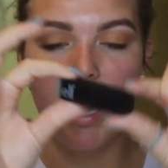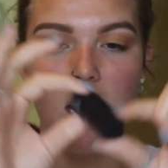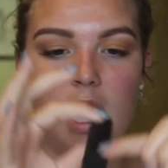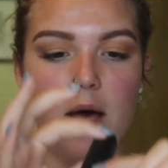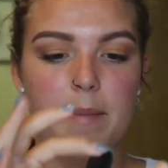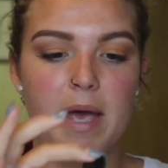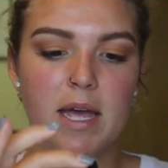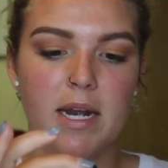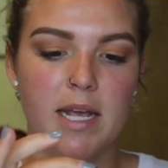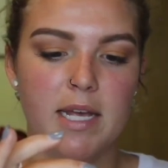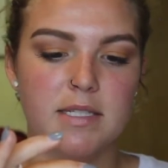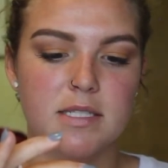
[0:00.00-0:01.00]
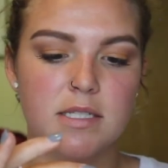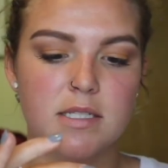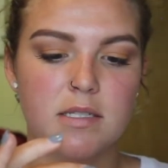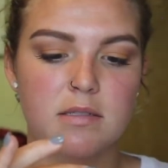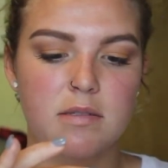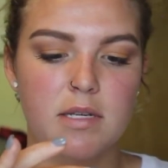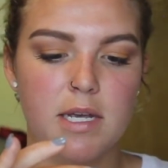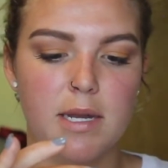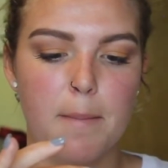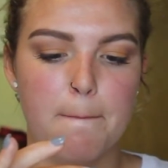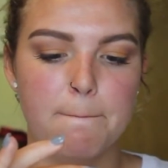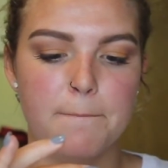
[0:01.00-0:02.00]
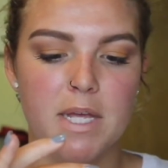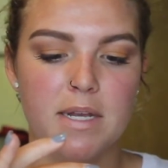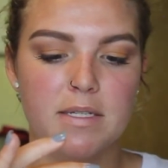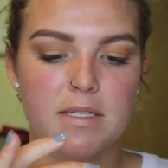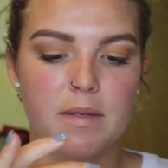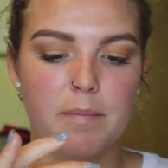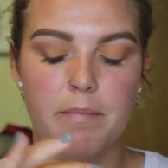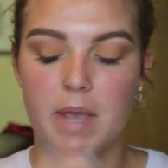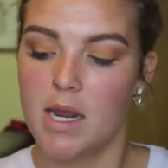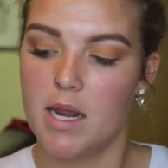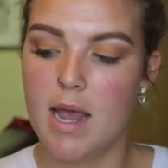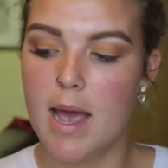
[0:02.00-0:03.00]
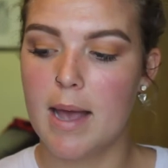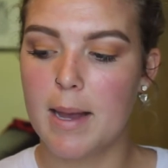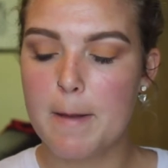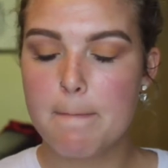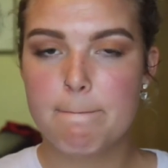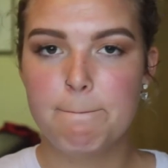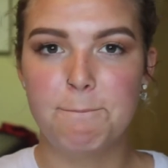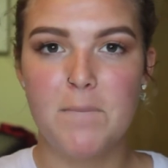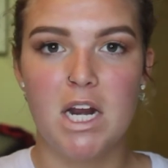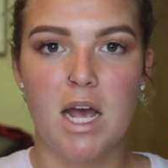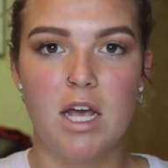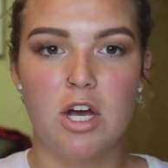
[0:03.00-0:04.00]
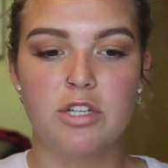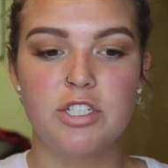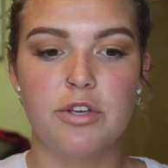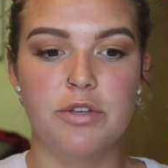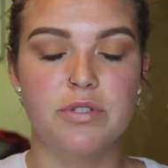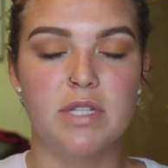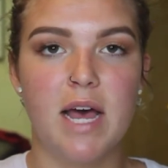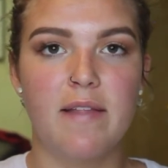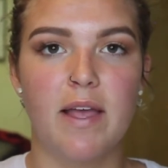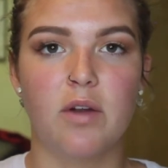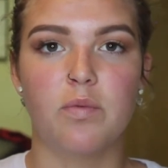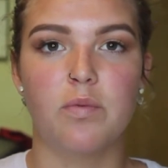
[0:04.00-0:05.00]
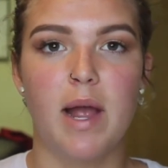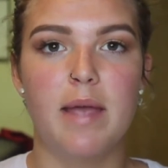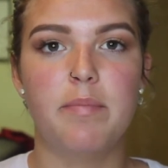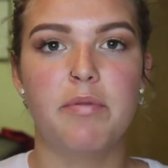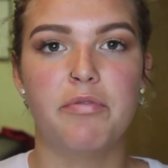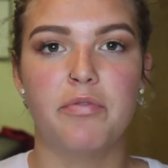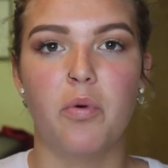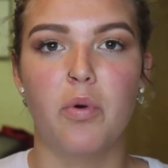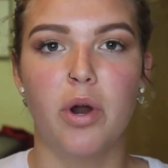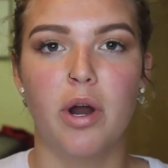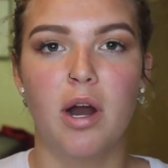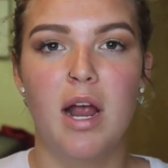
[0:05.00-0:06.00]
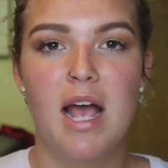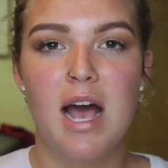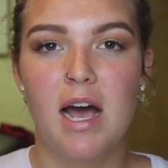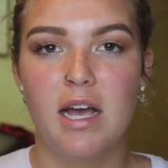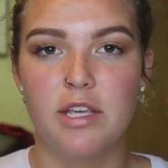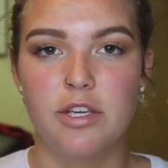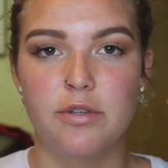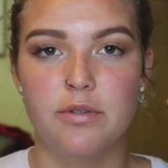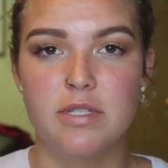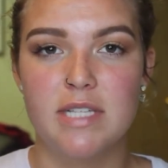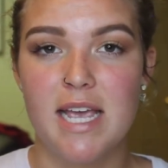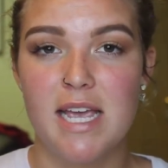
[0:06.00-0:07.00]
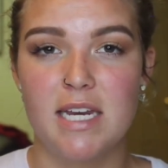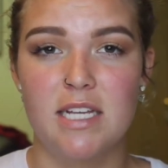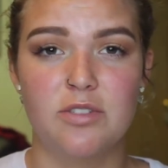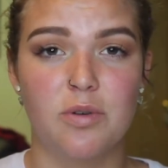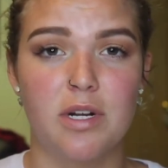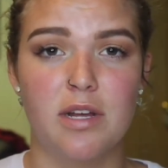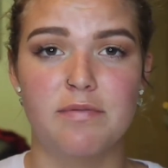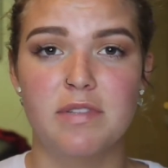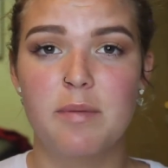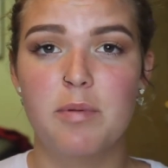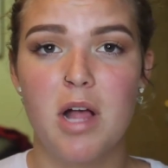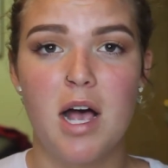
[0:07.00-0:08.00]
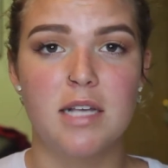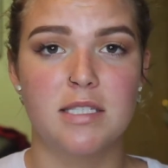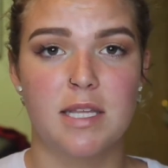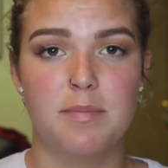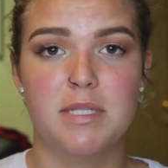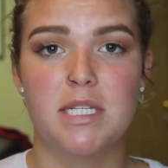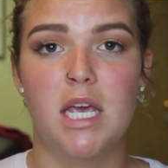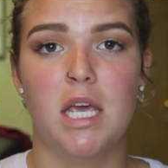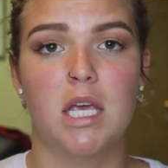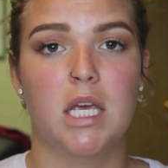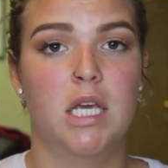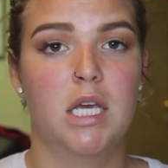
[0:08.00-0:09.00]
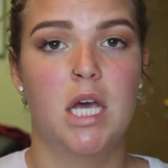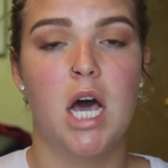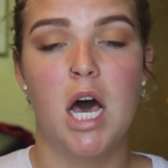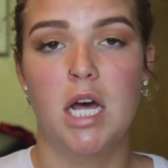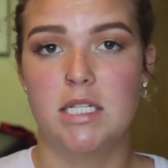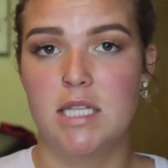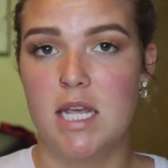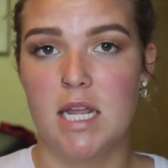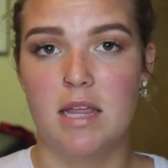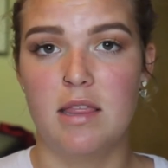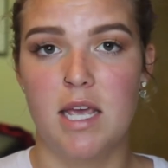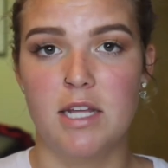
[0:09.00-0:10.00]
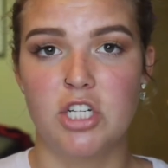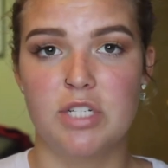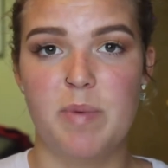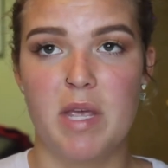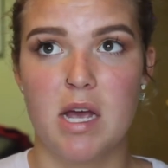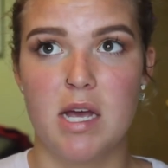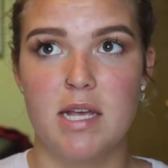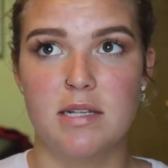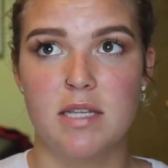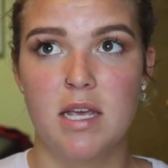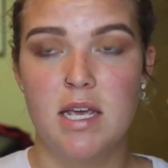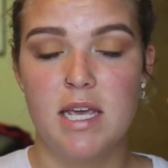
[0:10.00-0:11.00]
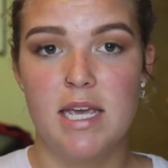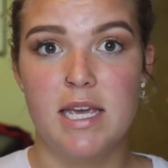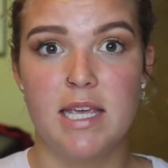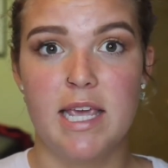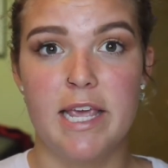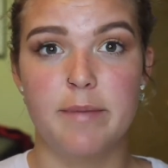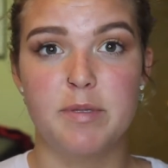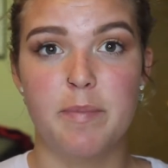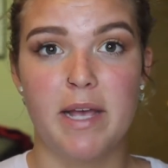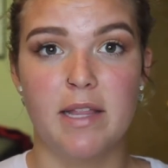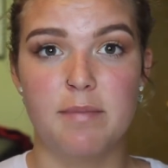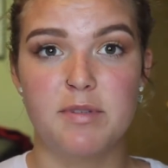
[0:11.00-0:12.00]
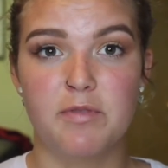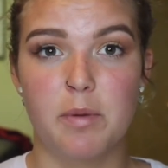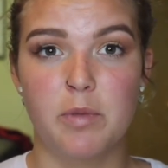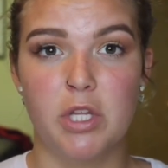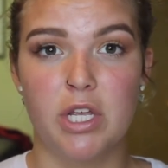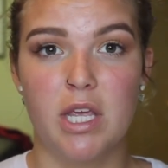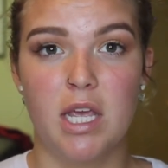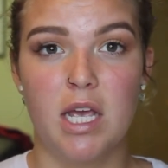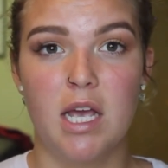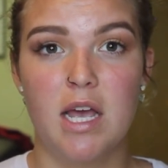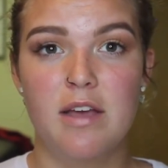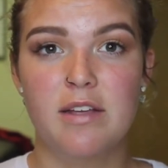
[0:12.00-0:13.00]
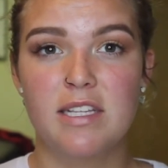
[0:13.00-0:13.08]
And it's in Mint Maniac. And I also use that like right before I use any sort of lip gloss, lipstick, honestly anything, just because it keeps my lips from looking,